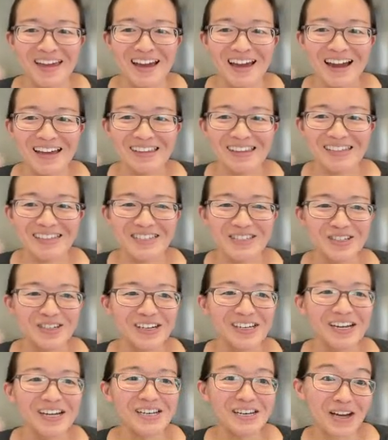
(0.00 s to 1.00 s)
And let's look
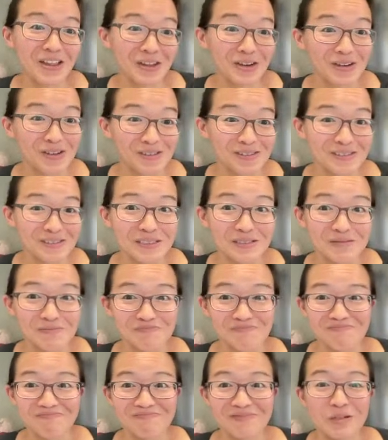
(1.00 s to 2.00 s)
at another
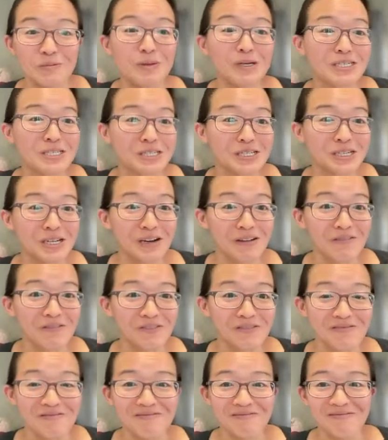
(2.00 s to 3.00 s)
depiction of
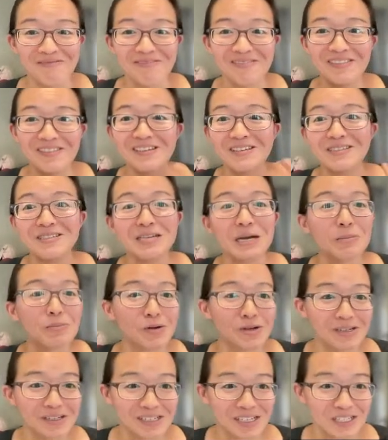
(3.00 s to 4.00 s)
these
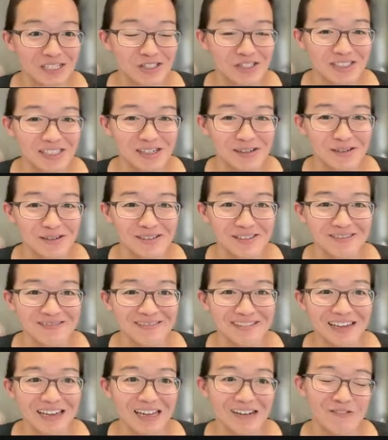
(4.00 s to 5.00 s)
temporary detention centers.
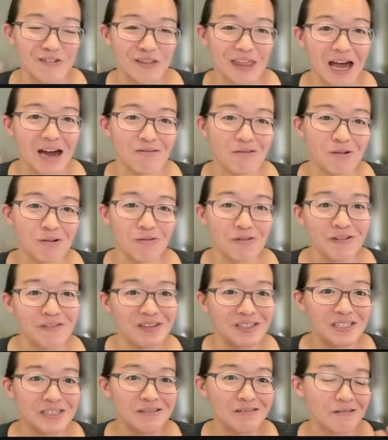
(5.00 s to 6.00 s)
And for that, we'll
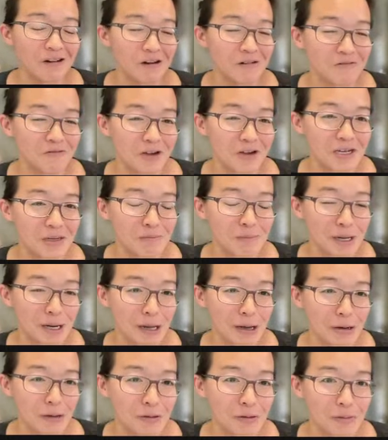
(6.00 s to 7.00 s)
revisit our friend
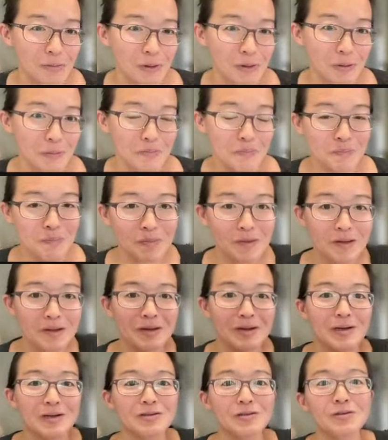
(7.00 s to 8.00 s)
Mineo Kubo.
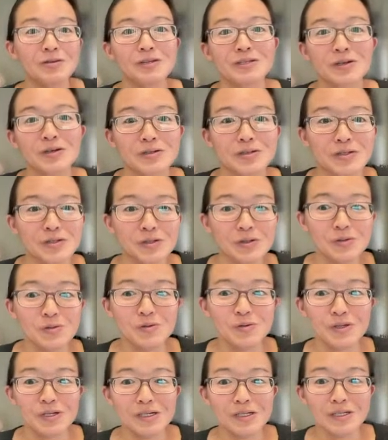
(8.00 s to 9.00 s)
So these are two
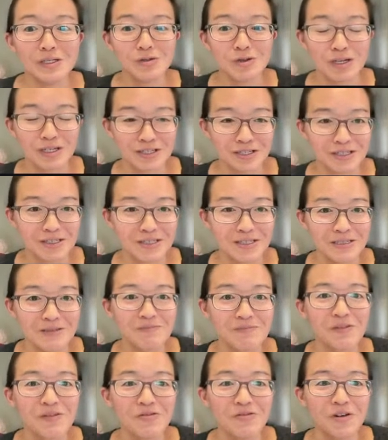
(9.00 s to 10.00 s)
illustrations
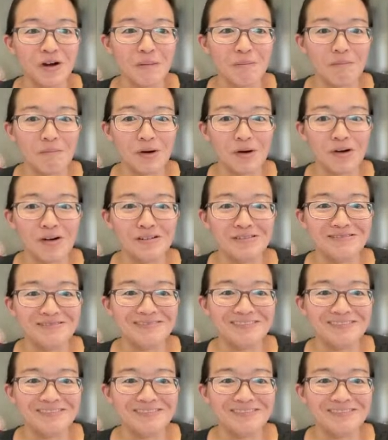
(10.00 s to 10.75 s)
from her